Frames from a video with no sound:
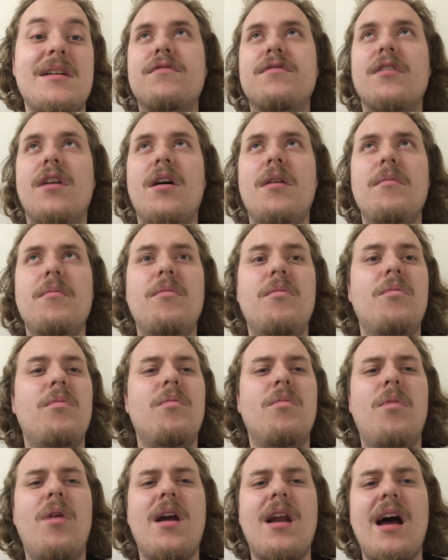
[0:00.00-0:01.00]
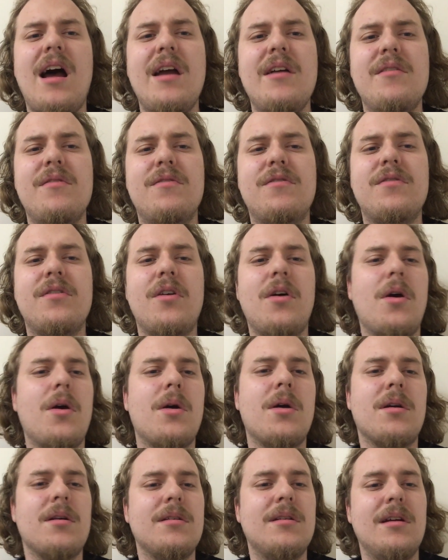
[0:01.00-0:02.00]
From what I've
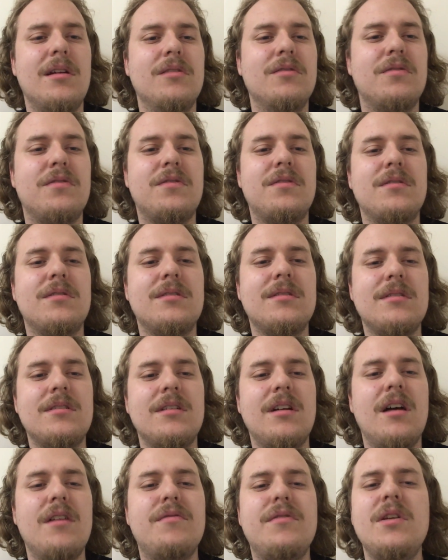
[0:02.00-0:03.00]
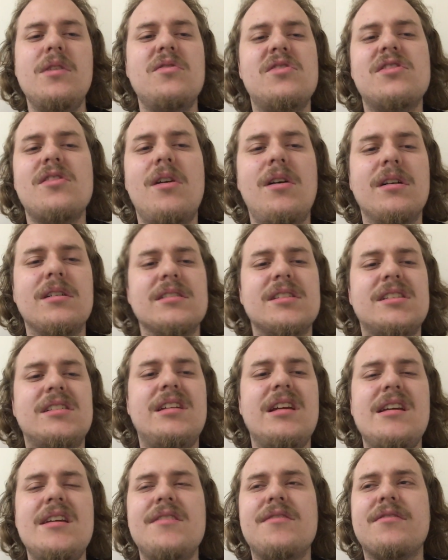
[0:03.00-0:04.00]
heard of a few songs
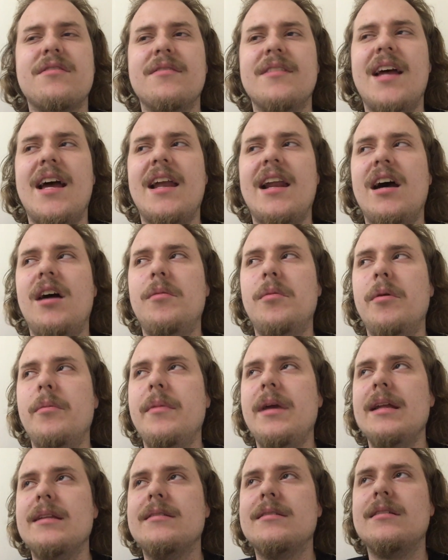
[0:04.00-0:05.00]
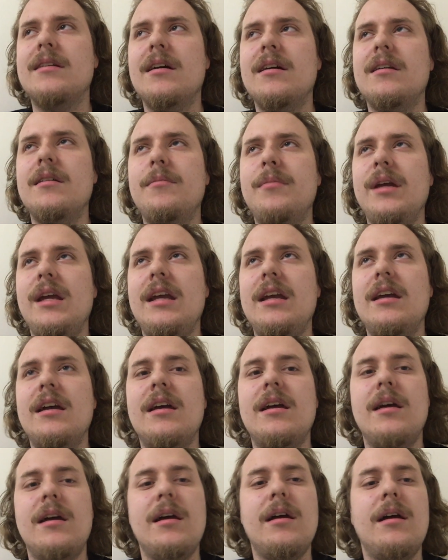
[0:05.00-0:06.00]
teased from that album, it's gonna be
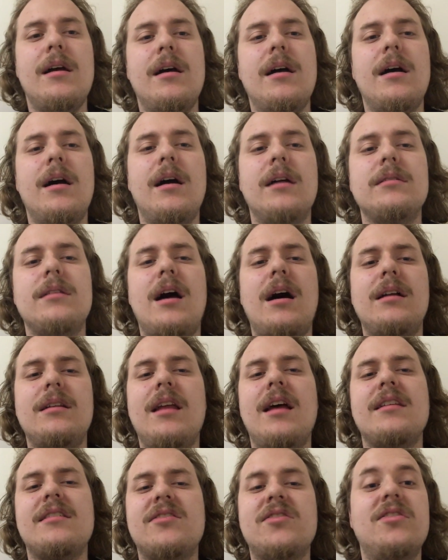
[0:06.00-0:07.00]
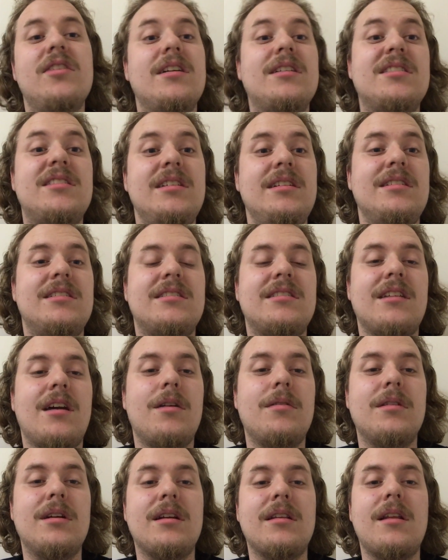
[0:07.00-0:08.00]
a lot less 60s
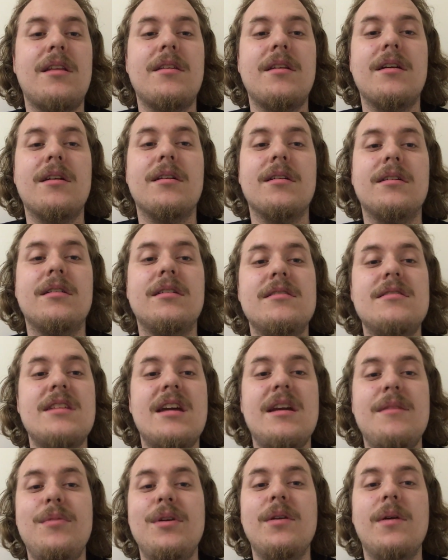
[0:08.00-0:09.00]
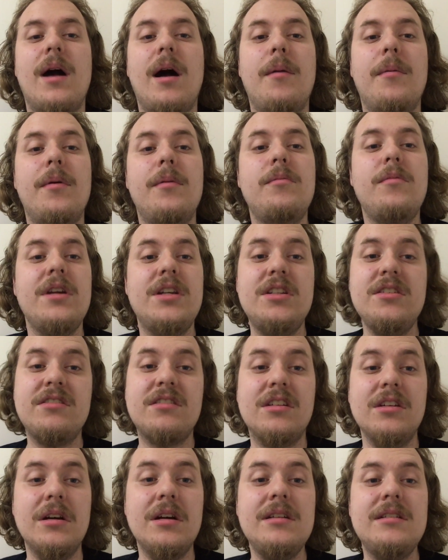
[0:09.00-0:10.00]
sounding than their debut album, which is
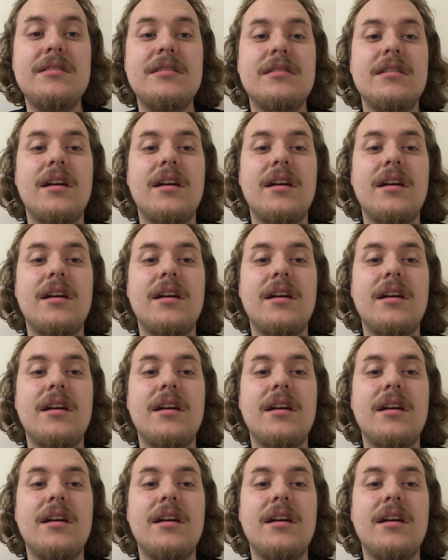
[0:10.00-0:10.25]
good.